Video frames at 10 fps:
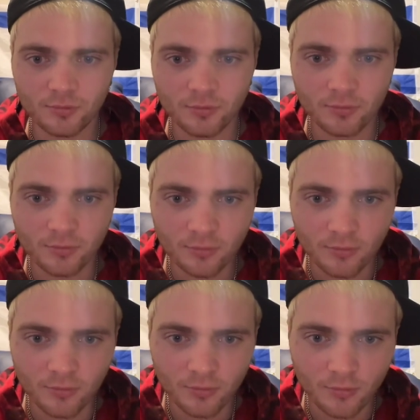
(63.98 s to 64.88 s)

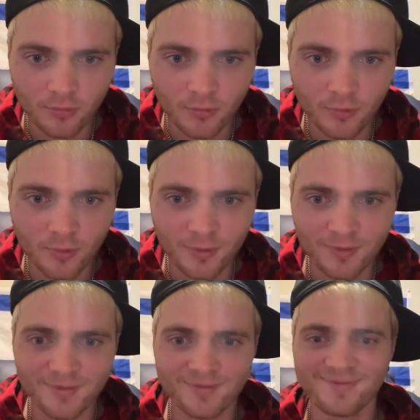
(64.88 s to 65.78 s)

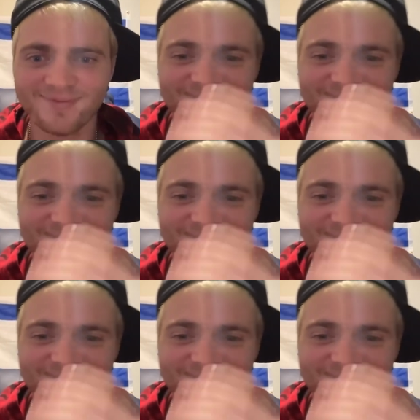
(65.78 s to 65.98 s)
[no speech]